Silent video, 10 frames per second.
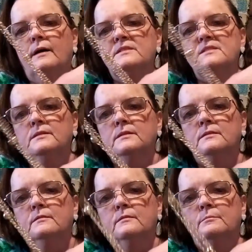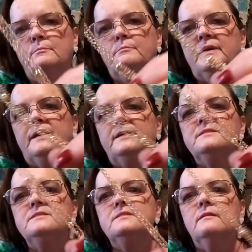has the little
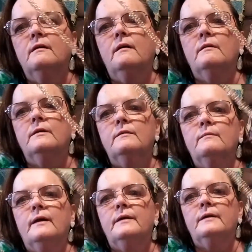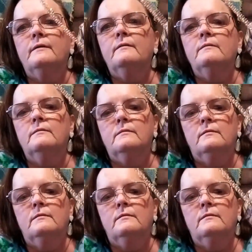beads on it right here.